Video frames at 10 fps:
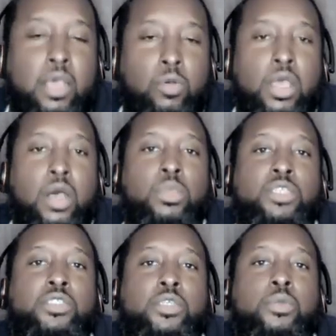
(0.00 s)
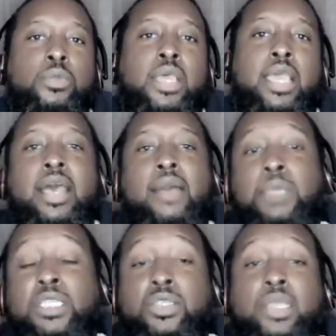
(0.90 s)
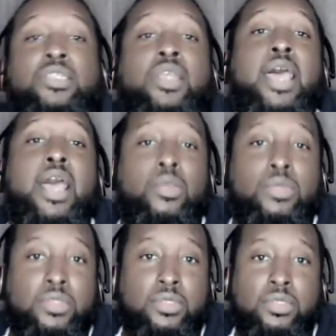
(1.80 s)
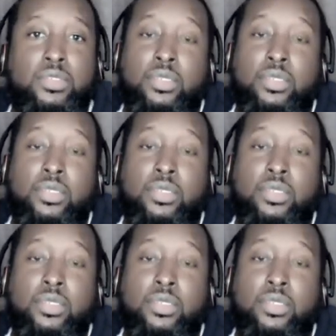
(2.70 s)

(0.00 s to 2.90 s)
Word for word: how we always do. Hey, I'll meet you at your house.